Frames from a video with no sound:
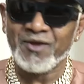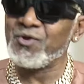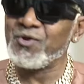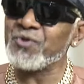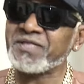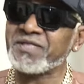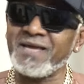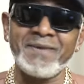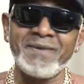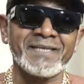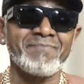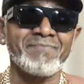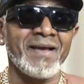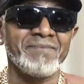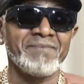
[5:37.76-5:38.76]
You see me
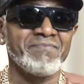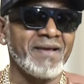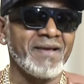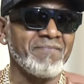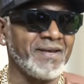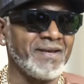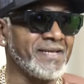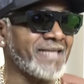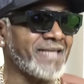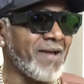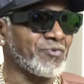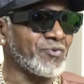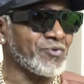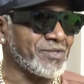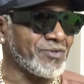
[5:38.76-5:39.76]
many
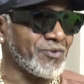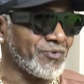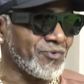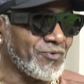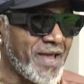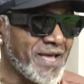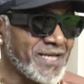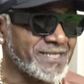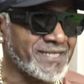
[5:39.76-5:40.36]
times to dance.